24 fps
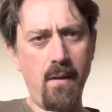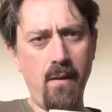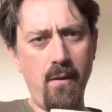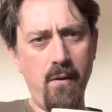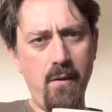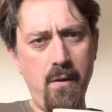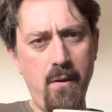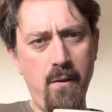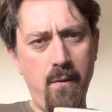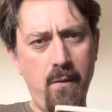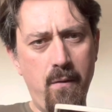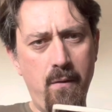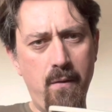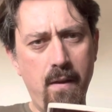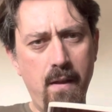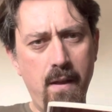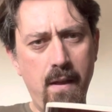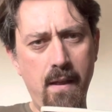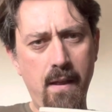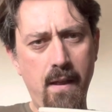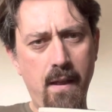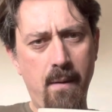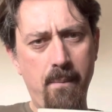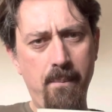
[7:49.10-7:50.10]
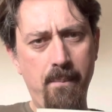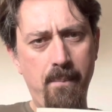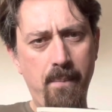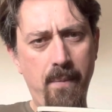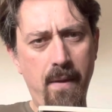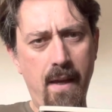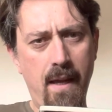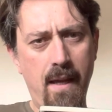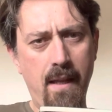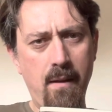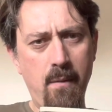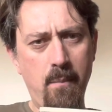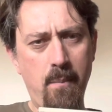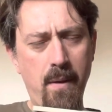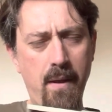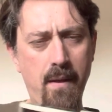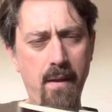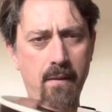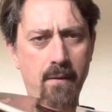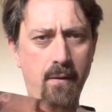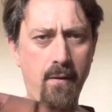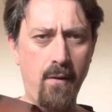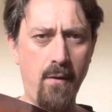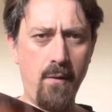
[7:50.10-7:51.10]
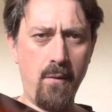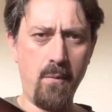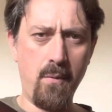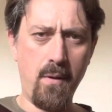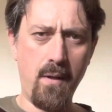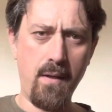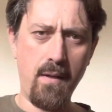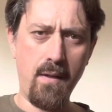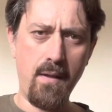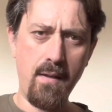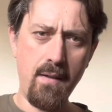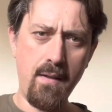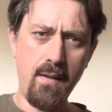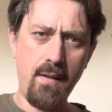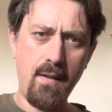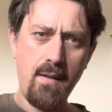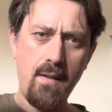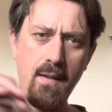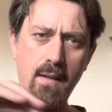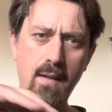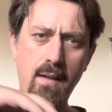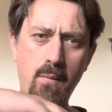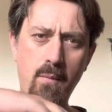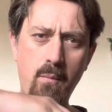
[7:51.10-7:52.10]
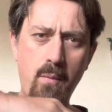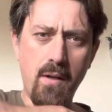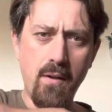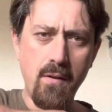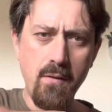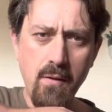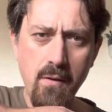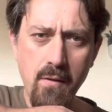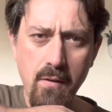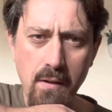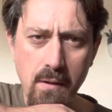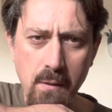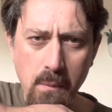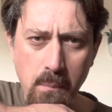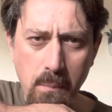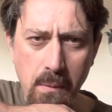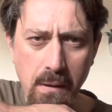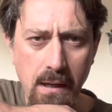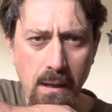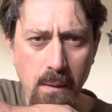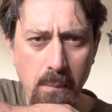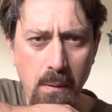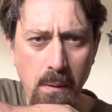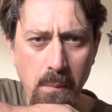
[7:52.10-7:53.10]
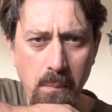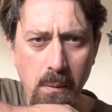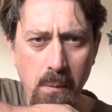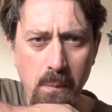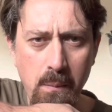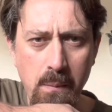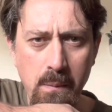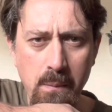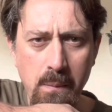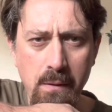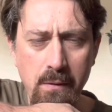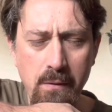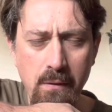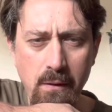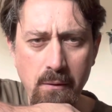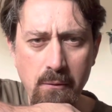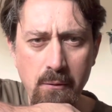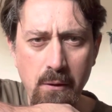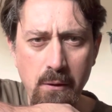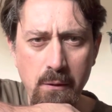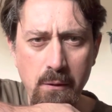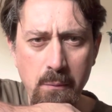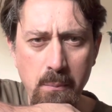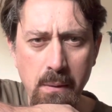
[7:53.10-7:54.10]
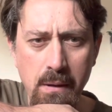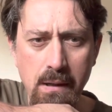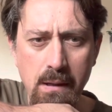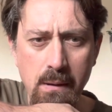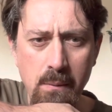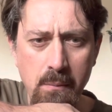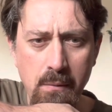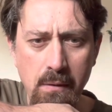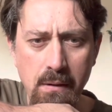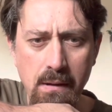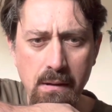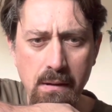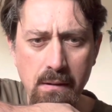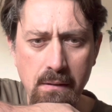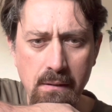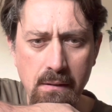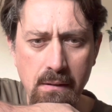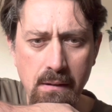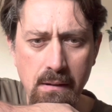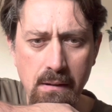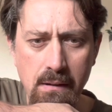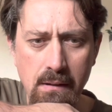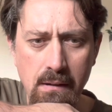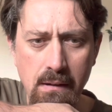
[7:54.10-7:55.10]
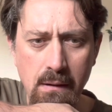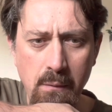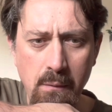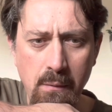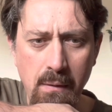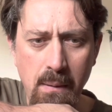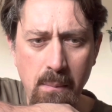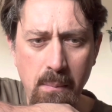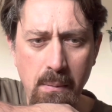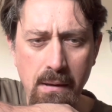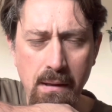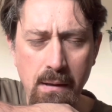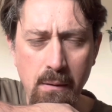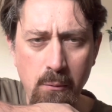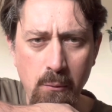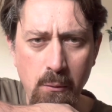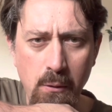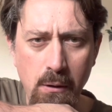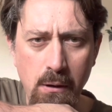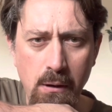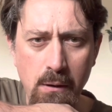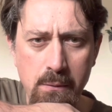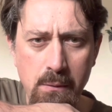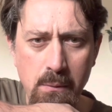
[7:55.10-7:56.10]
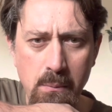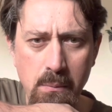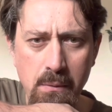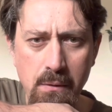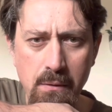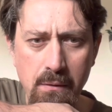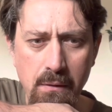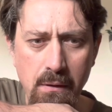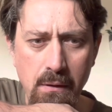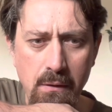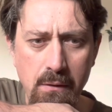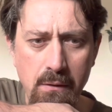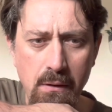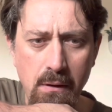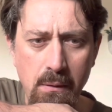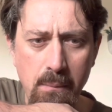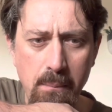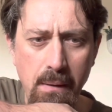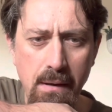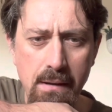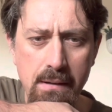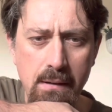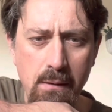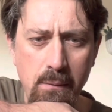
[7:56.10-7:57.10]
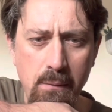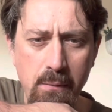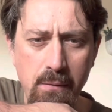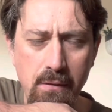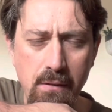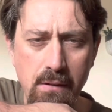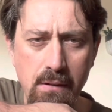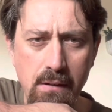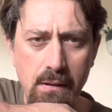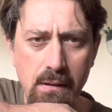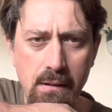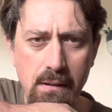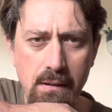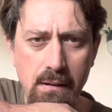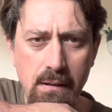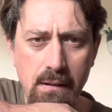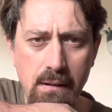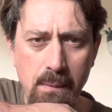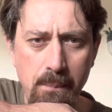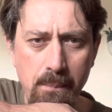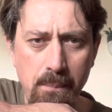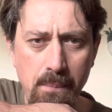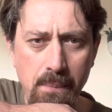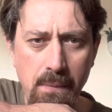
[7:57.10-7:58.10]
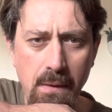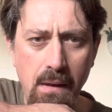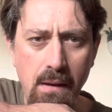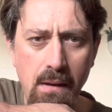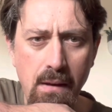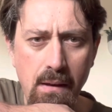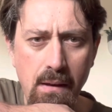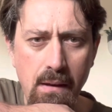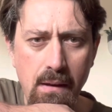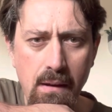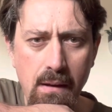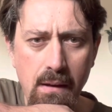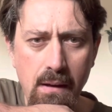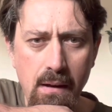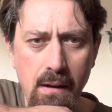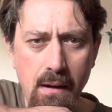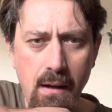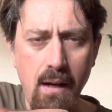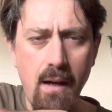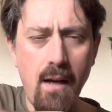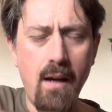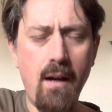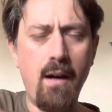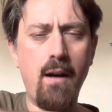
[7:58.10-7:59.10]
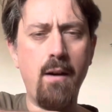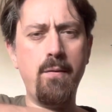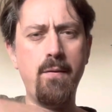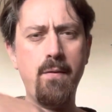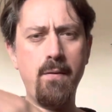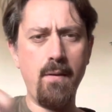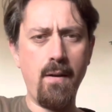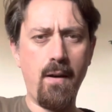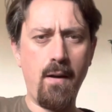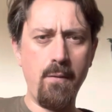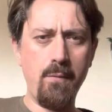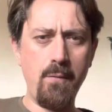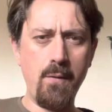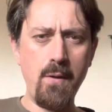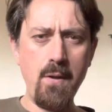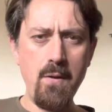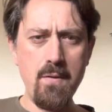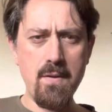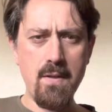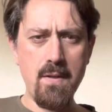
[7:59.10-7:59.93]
used the end pin to, when I do need a pickup, I pop one of my Sunrise pickups in it and live happily ever after, because those are magnificent. And I've used